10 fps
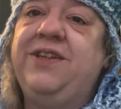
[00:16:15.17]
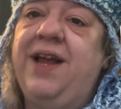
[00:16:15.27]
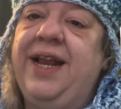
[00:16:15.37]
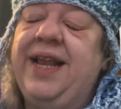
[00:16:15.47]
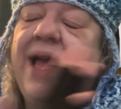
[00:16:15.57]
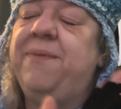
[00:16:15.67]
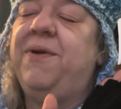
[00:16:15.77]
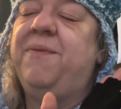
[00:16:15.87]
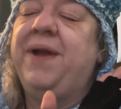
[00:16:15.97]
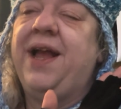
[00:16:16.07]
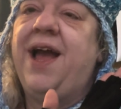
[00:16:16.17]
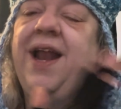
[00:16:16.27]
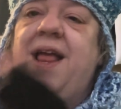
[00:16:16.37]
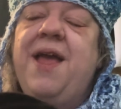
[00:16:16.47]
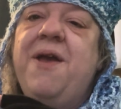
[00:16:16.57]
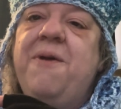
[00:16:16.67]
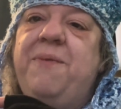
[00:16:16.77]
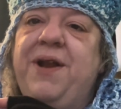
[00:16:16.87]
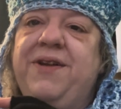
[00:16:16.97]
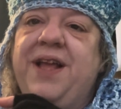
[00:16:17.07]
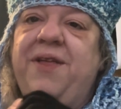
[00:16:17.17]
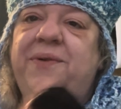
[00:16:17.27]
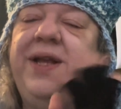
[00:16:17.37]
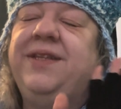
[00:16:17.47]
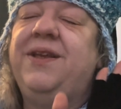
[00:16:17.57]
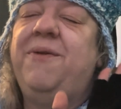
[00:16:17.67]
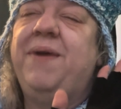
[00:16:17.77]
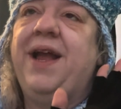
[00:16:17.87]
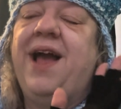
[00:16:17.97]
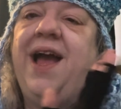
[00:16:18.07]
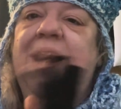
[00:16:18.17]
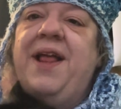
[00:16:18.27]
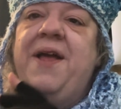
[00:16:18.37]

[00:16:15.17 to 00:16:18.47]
Johnny Depp, oh my God. Peter DeLuise, oh my God.